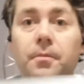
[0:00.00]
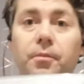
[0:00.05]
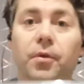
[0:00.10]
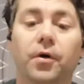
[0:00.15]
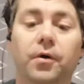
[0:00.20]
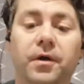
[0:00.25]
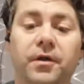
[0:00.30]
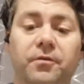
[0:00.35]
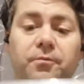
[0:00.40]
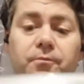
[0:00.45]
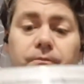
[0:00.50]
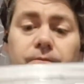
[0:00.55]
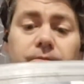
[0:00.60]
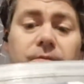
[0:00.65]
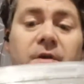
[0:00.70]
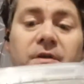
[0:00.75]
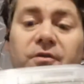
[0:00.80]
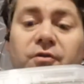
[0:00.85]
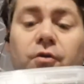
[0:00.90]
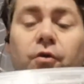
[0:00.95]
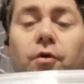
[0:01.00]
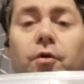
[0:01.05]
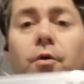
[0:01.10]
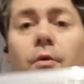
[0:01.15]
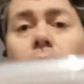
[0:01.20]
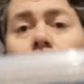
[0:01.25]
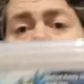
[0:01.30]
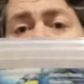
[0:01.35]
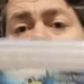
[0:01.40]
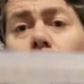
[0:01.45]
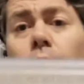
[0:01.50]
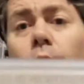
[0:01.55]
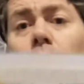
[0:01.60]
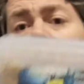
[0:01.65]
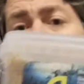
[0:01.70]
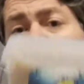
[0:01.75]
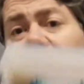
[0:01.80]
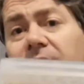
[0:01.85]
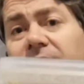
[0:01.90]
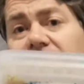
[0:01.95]
but it's corn. But
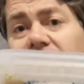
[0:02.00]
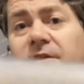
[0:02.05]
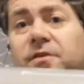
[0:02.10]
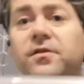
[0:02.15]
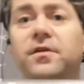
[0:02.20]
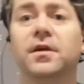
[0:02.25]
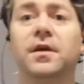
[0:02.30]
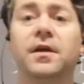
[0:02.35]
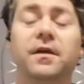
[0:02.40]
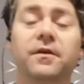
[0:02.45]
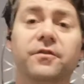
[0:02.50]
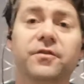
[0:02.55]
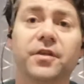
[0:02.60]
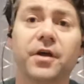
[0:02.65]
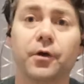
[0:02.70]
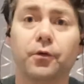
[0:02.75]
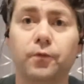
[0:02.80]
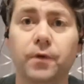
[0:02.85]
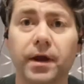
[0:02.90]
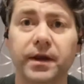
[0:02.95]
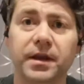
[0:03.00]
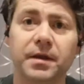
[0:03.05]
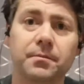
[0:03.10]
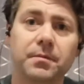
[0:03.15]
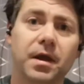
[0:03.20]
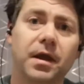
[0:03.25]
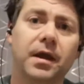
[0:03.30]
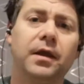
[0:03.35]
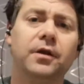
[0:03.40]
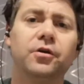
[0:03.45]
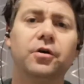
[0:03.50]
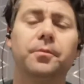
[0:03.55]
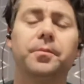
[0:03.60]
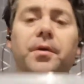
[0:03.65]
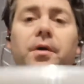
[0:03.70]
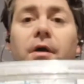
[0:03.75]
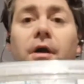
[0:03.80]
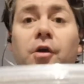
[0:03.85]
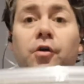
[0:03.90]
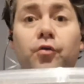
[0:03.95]
what this is the ready made
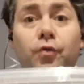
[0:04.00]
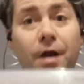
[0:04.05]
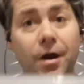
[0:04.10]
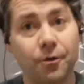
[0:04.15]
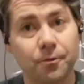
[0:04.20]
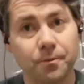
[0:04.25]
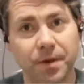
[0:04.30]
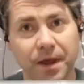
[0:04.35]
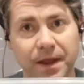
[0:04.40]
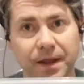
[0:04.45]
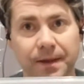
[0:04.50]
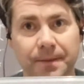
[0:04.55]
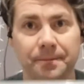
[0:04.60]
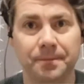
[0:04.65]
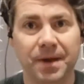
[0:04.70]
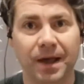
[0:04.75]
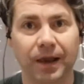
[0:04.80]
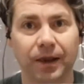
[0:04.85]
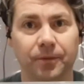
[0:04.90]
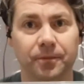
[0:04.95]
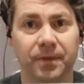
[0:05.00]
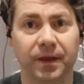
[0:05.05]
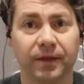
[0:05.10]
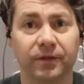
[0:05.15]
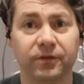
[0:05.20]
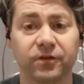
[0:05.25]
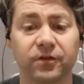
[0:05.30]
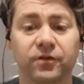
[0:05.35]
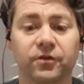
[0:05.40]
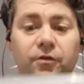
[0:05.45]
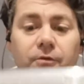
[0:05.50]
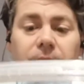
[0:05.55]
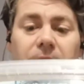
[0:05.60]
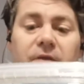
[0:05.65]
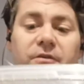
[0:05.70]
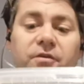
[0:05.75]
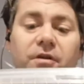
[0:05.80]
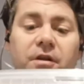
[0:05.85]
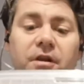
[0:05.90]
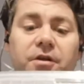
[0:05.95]
up ground bait and pellet mix. So
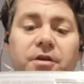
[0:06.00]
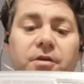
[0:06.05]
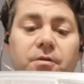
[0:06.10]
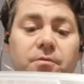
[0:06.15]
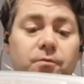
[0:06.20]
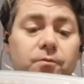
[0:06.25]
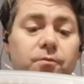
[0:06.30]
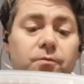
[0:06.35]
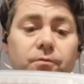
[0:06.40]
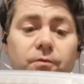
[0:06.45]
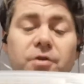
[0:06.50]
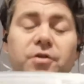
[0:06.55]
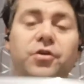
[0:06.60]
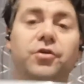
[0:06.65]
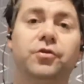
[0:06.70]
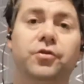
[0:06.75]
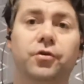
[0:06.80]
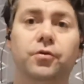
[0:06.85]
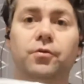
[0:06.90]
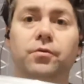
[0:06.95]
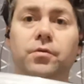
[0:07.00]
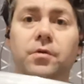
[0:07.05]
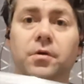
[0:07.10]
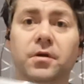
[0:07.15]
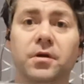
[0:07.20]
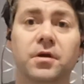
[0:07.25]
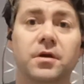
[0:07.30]
basically, when you do